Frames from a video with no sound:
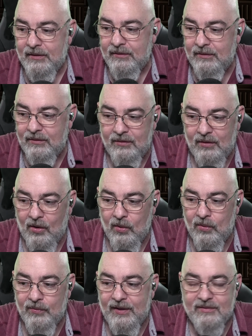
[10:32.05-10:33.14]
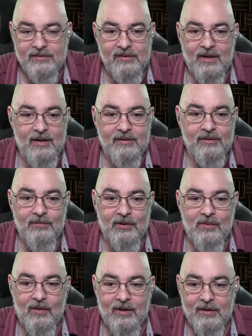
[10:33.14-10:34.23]
No, that's not a
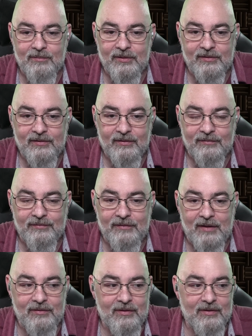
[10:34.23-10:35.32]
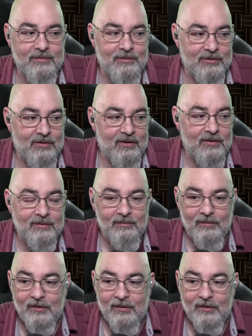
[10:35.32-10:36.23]
requirement of atheism at all.